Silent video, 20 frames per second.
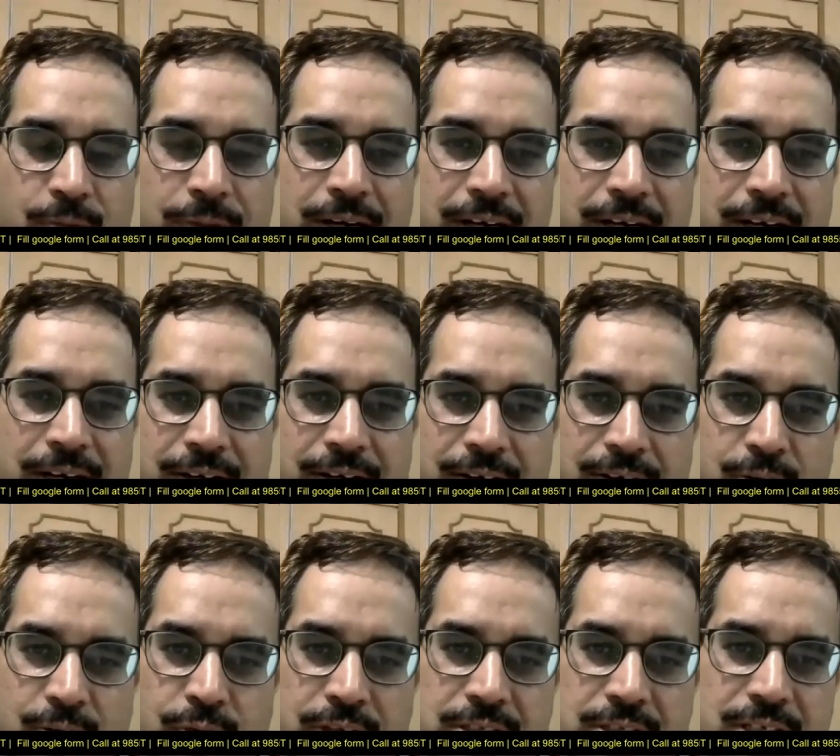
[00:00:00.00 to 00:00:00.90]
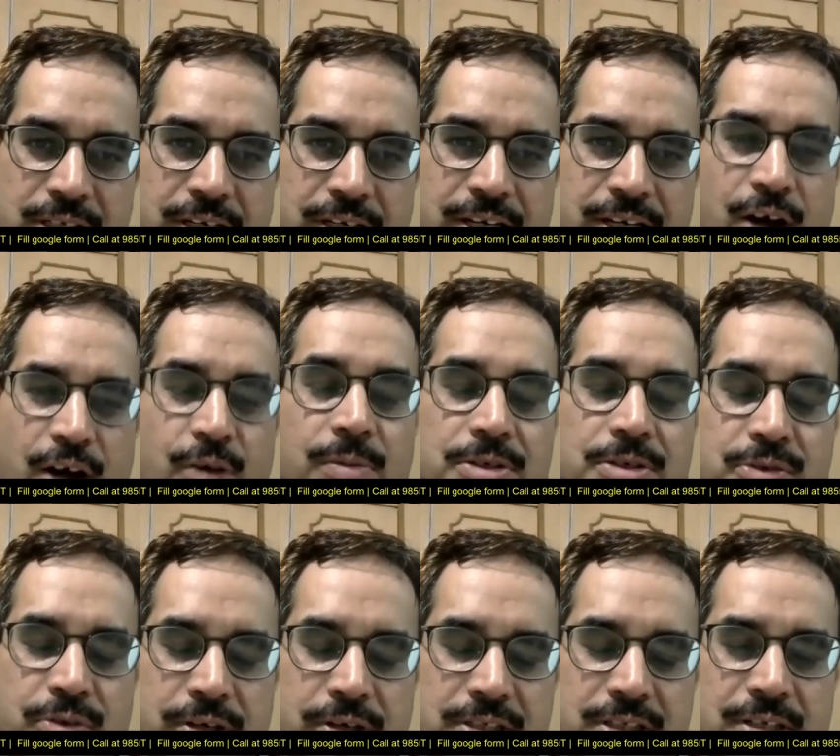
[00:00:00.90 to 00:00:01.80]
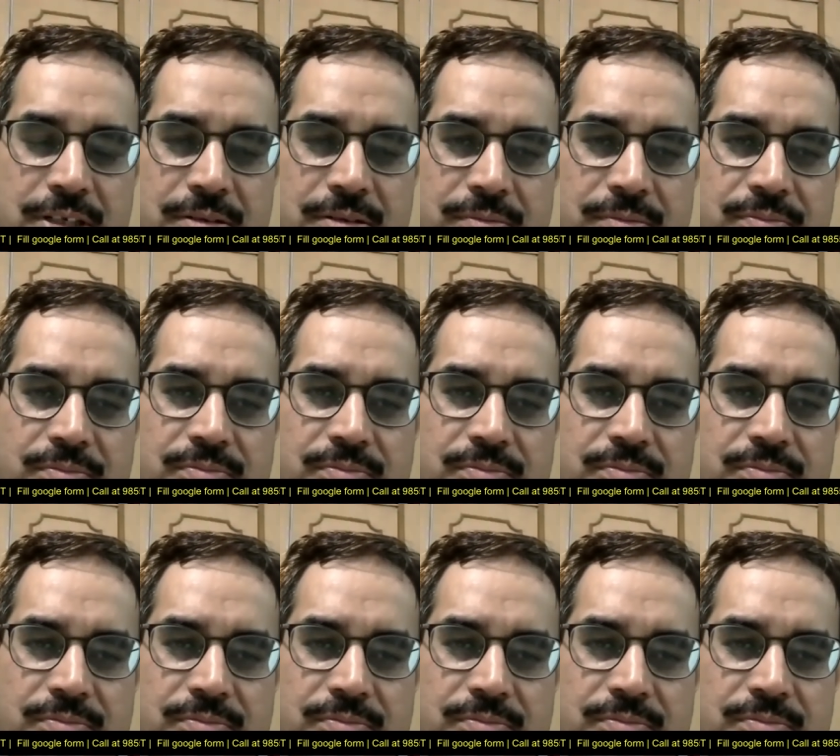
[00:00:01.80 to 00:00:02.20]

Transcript: many duration? In how much duration?